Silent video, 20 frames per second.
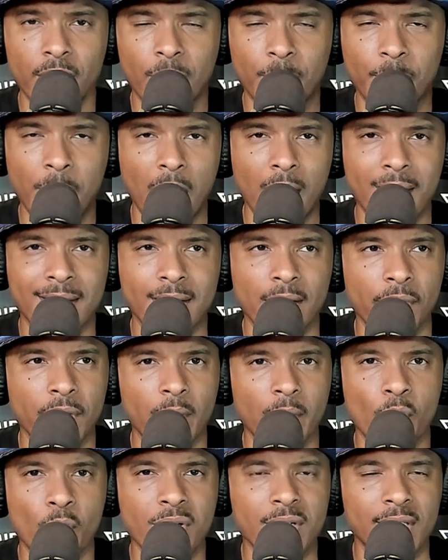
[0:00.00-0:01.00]
We're probably still the
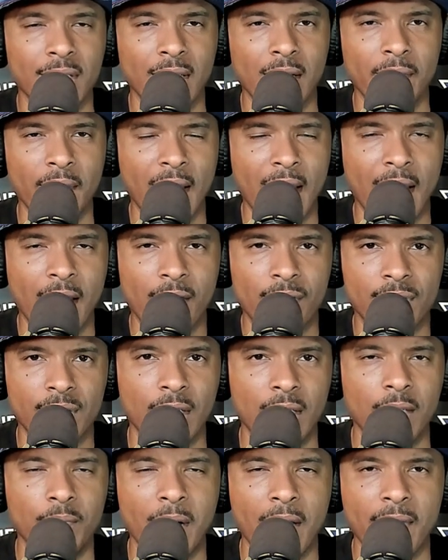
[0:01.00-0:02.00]
number one seed in the
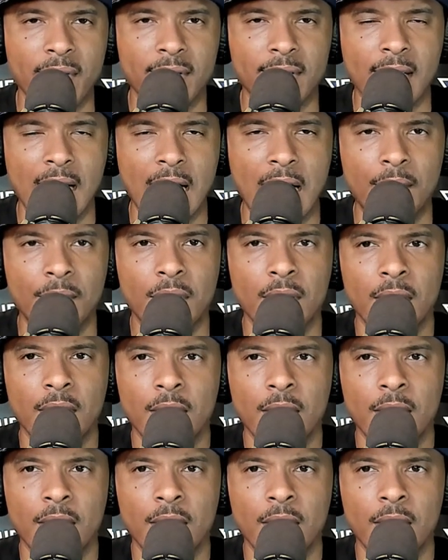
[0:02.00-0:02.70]
AFC by this time.